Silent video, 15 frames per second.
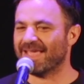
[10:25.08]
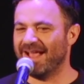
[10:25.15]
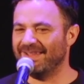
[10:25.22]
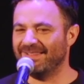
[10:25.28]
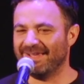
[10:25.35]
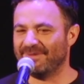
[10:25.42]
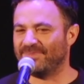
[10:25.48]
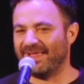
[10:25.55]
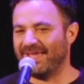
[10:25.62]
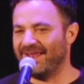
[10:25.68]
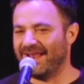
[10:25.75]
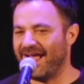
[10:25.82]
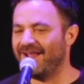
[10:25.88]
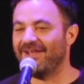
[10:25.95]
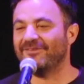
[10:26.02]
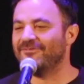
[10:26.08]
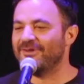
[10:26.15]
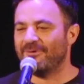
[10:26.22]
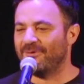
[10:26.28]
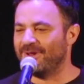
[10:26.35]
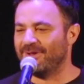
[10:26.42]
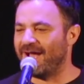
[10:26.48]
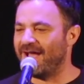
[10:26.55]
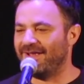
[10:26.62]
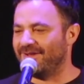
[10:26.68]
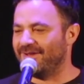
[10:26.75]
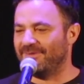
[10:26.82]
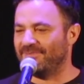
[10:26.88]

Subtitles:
And he like played, I don't even know what I don't know,